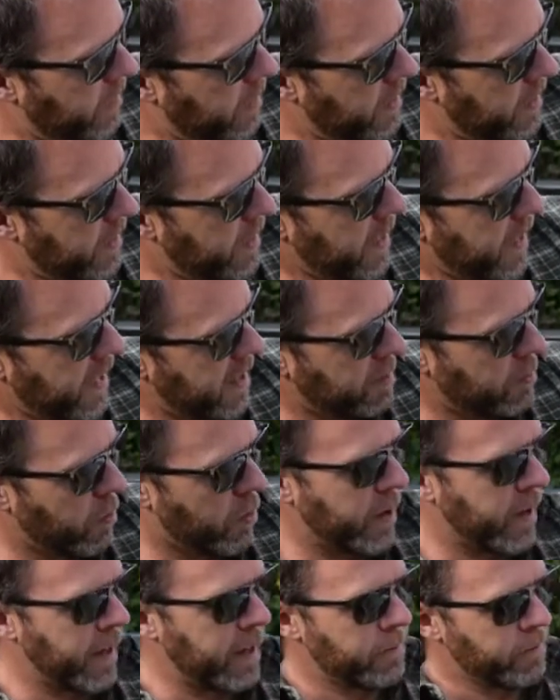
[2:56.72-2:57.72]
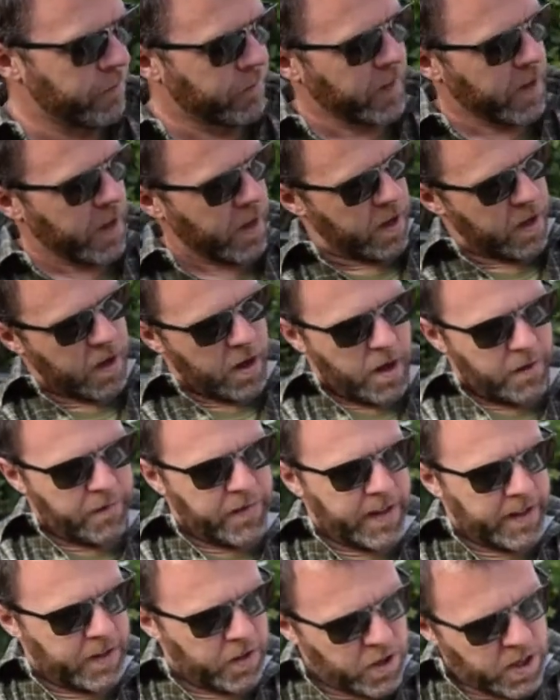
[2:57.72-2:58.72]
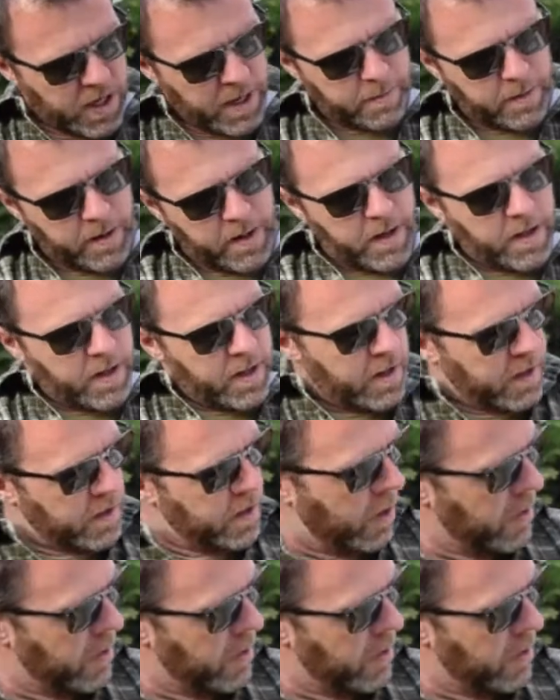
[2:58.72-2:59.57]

The next morning, Harvey and Chip go